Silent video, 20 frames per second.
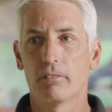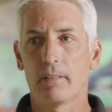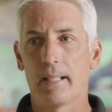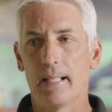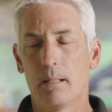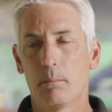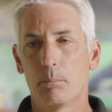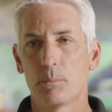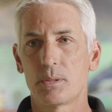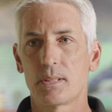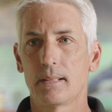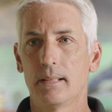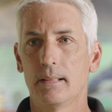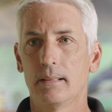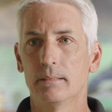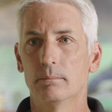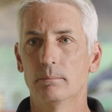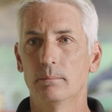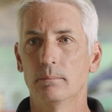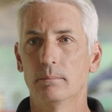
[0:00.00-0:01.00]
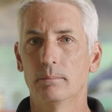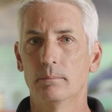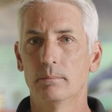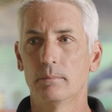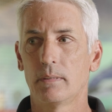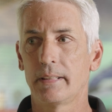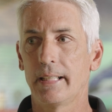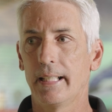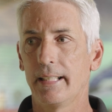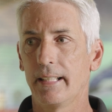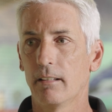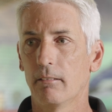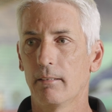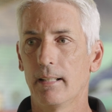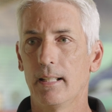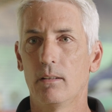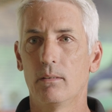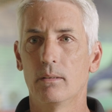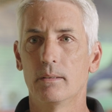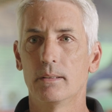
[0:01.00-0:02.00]
ramps and getting
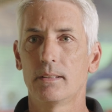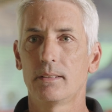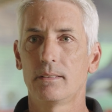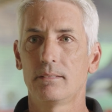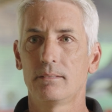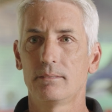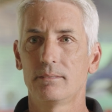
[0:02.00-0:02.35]
around